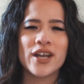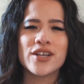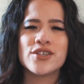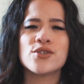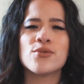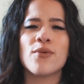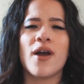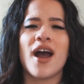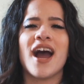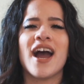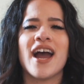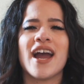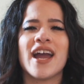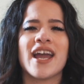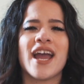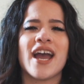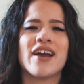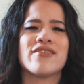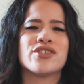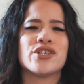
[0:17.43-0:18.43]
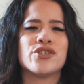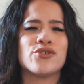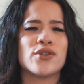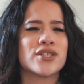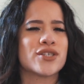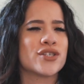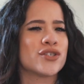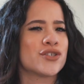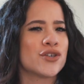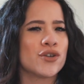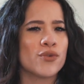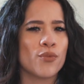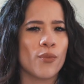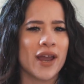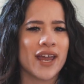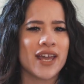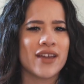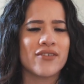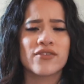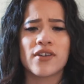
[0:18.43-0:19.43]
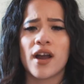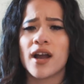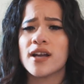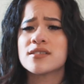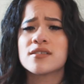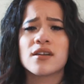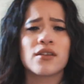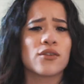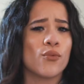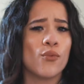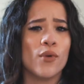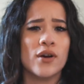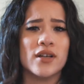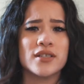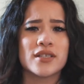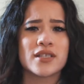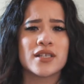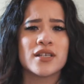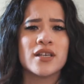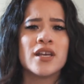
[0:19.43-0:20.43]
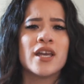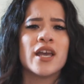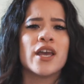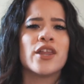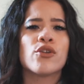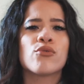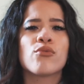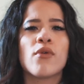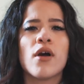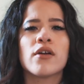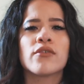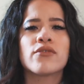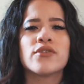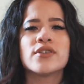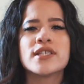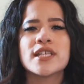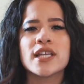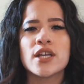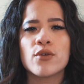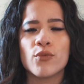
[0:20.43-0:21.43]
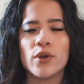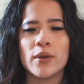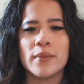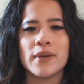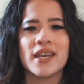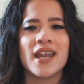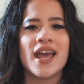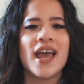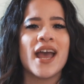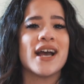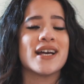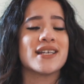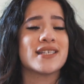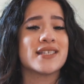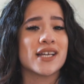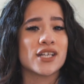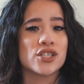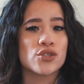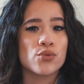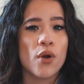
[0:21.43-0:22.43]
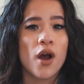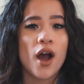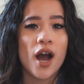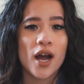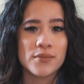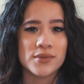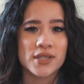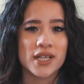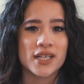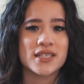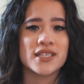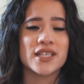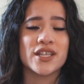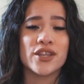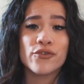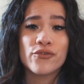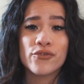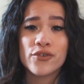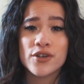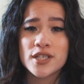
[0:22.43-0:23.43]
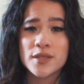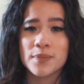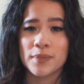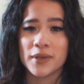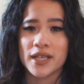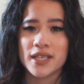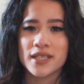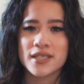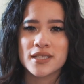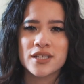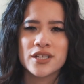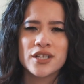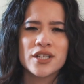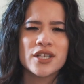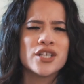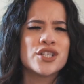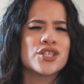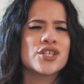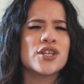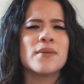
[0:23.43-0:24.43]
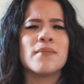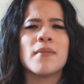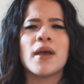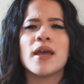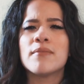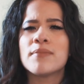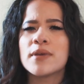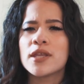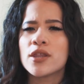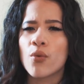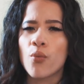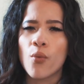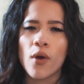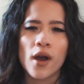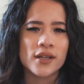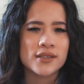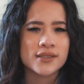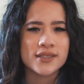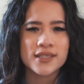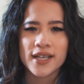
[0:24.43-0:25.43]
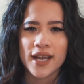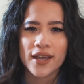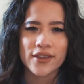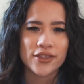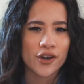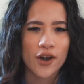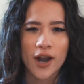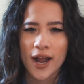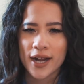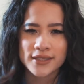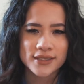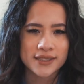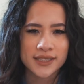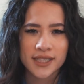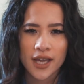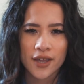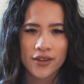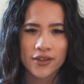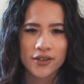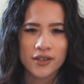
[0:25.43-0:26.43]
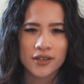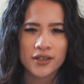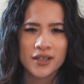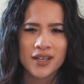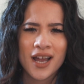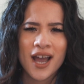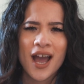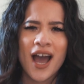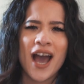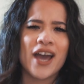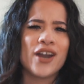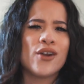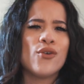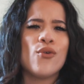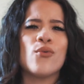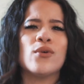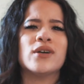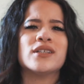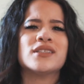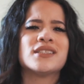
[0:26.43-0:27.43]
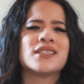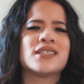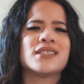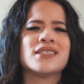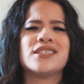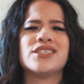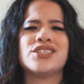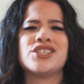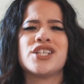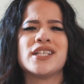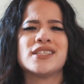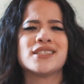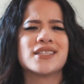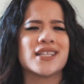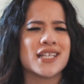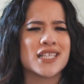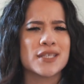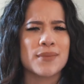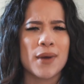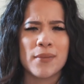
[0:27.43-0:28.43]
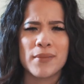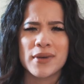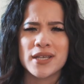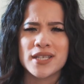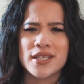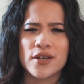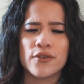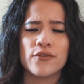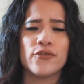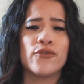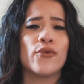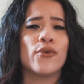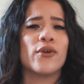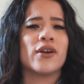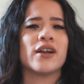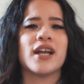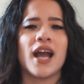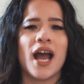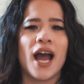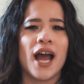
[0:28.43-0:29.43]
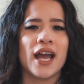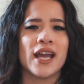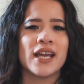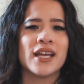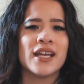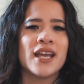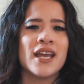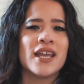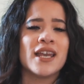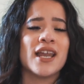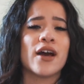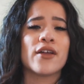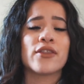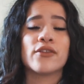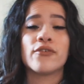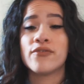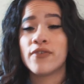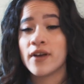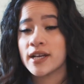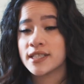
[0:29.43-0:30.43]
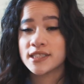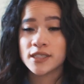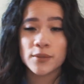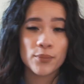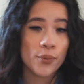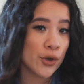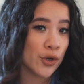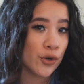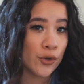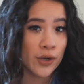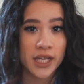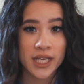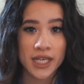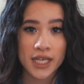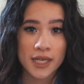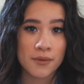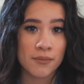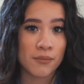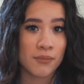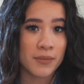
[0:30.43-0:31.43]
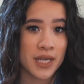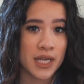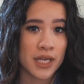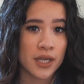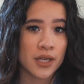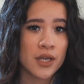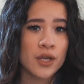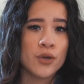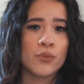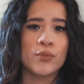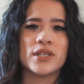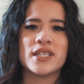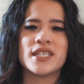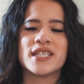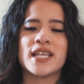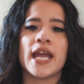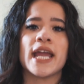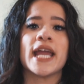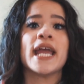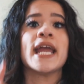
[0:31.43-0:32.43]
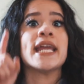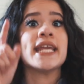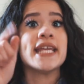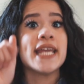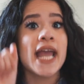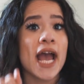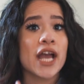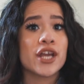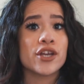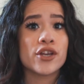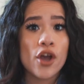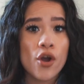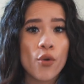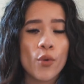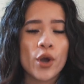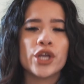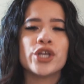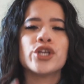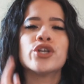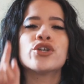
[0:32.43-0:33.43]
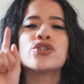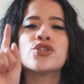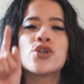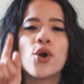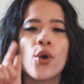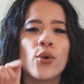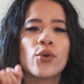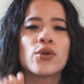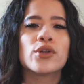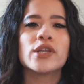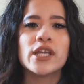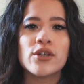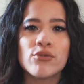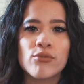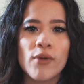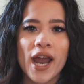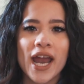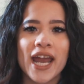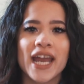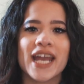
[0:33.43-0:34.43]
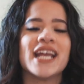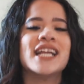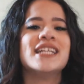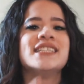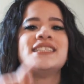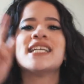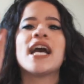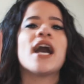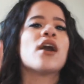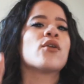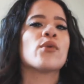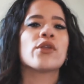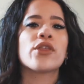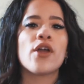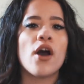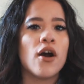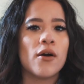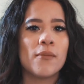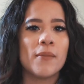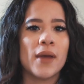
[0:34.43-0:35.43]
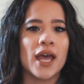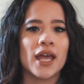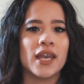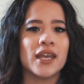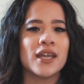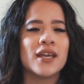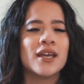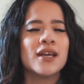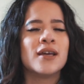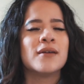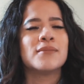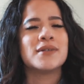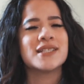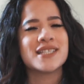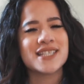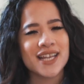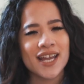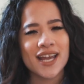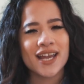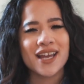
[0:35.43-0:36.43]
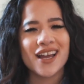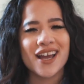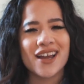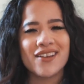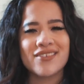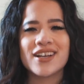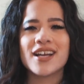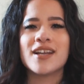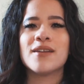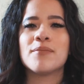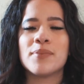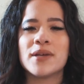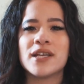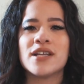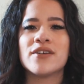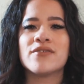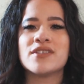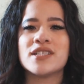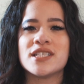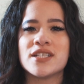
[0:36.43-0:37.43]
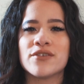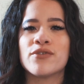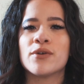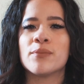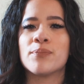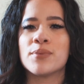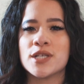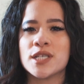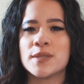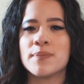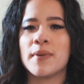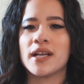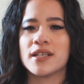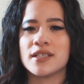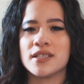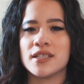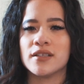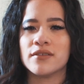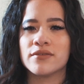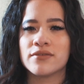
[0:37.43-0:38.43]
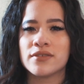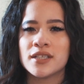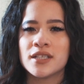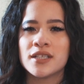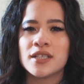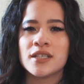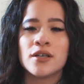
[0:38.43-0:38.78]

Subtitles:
why do I have to dress a certain way if guys are the ones in the wrong for seeing women as sexual objects in the first place? Shouldn't men be the ones to get their act together? I don't want to change things about myself for a guy. Now, the feisty Puerto Rican in me would say, yeah, you know what, you're totally right. Down with all men. But today, I've got a bit of a different perspective.